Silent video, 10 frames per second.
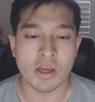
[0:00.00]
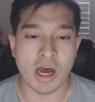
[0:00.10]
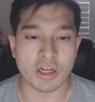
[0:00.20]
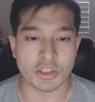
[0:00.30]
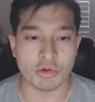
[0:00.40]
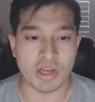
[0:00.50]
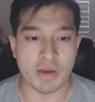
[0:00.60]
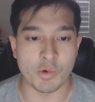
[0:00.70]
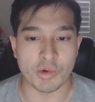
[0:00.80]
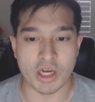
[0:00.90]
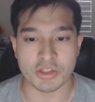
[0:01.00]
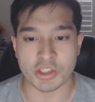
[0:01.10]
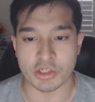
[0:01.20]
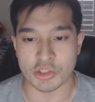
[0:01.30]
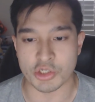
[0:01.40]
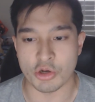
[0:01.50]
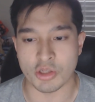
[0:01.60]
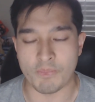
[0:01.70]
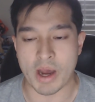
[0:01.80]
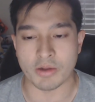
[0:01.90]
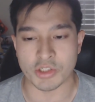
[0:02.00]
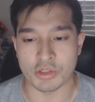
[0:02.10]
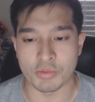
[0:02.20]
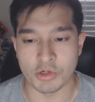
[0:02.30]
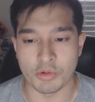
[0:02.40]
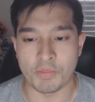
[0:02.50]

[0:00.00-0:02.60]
Otto and everyone else is concerned about Subaru,